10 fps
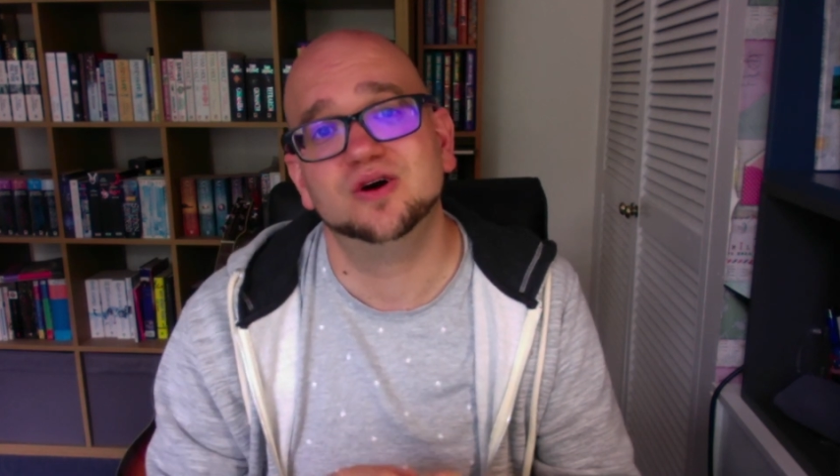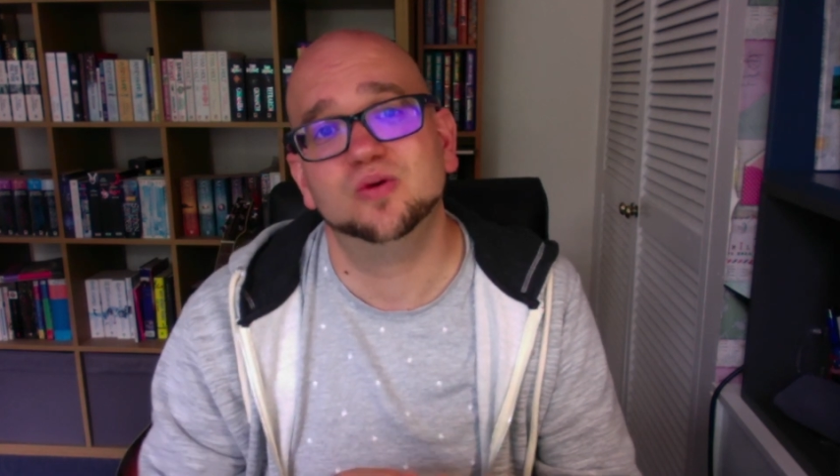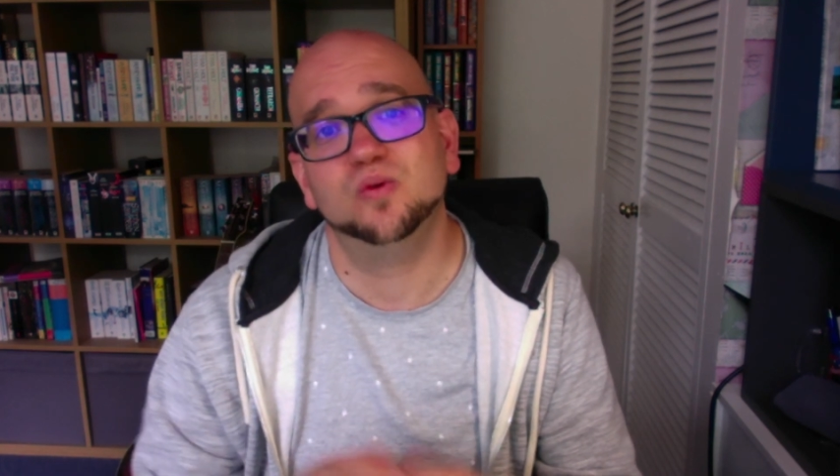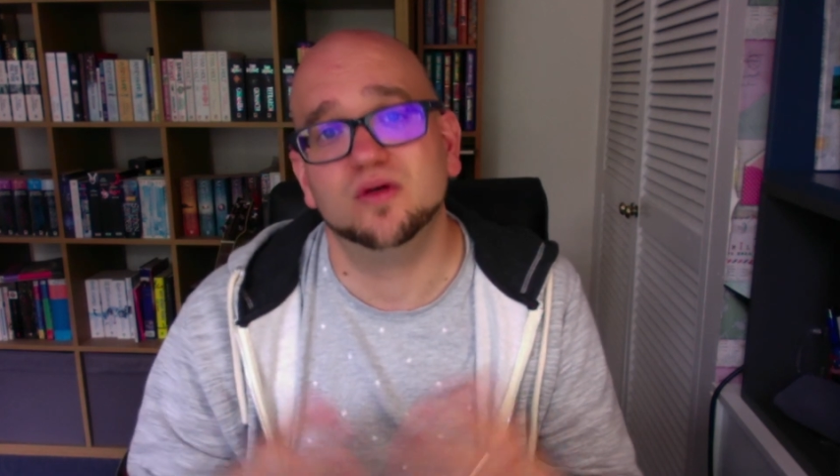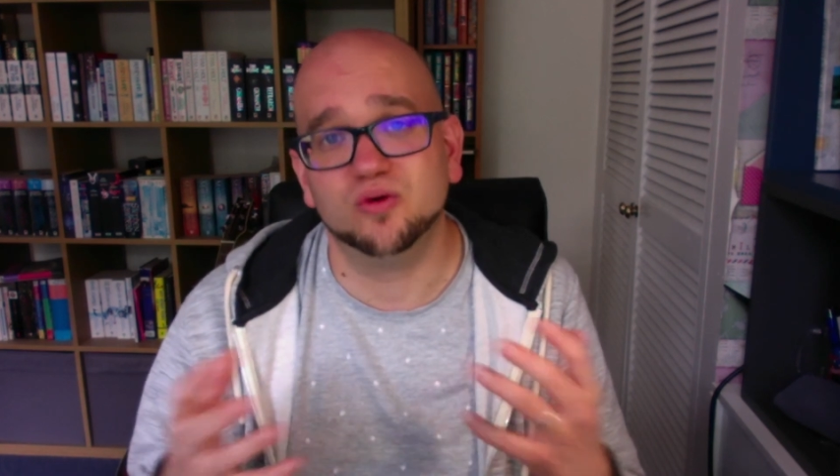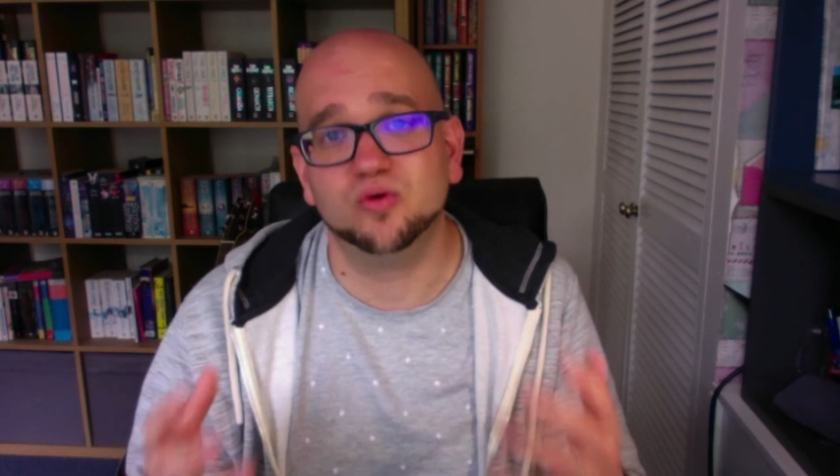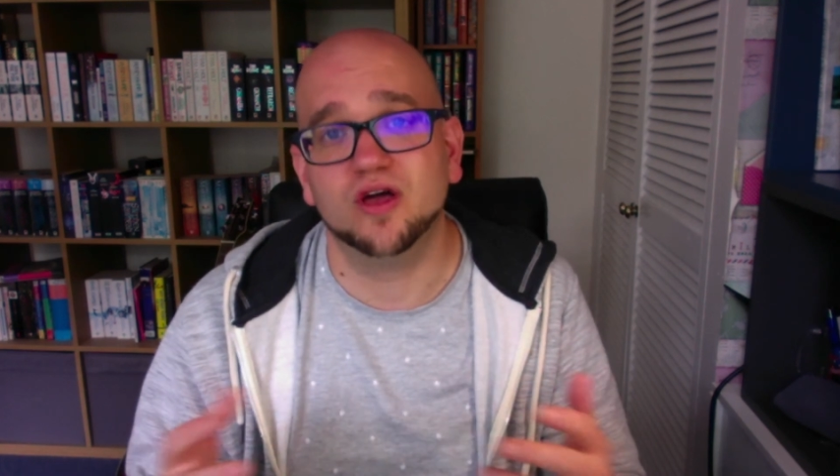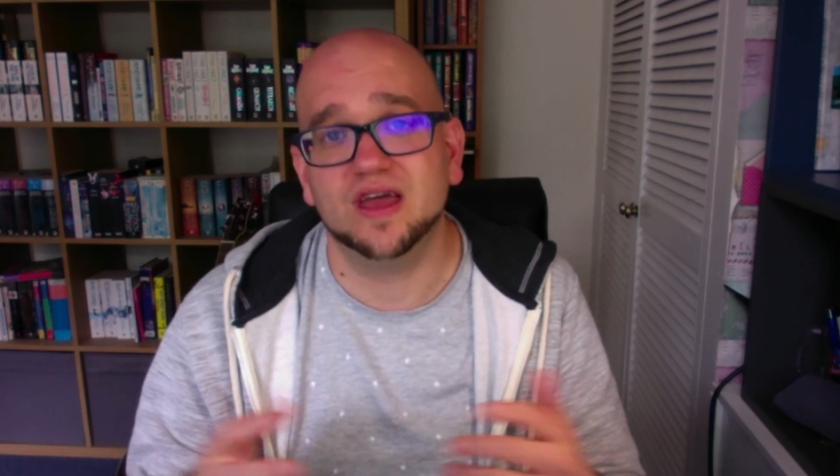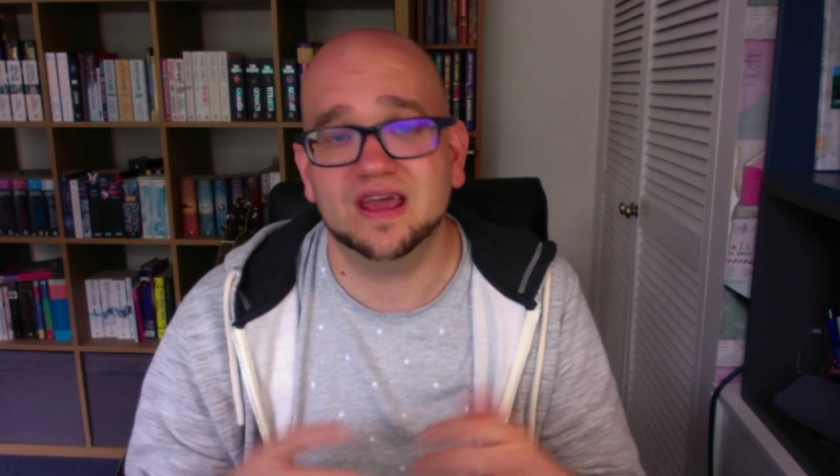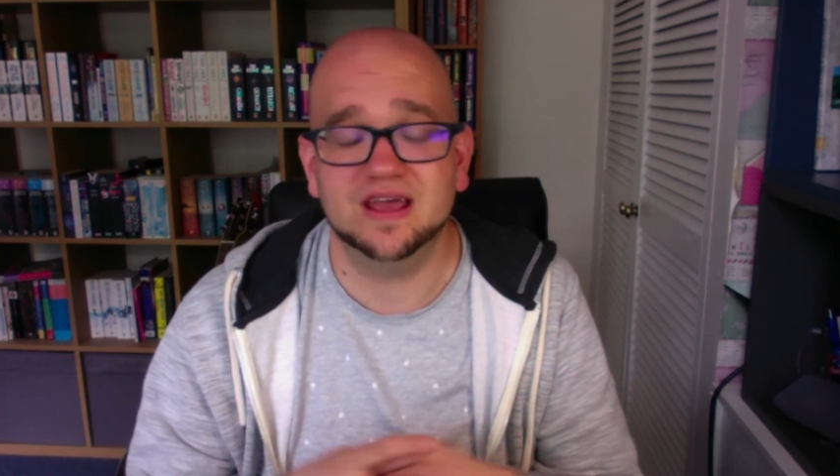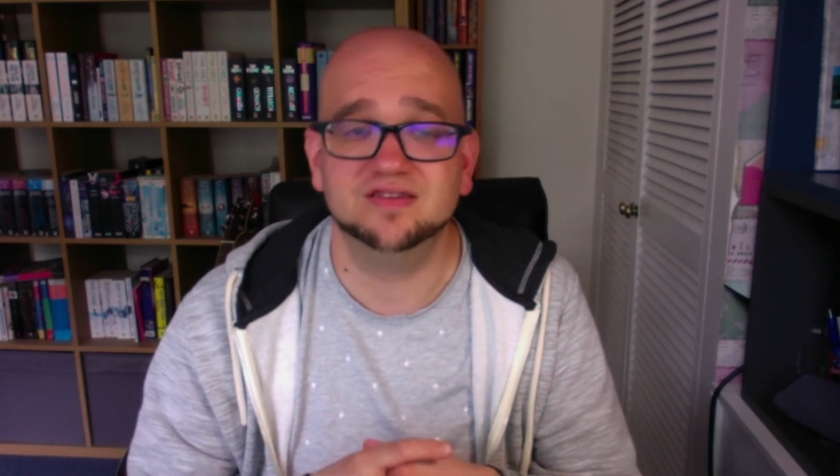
with all that he has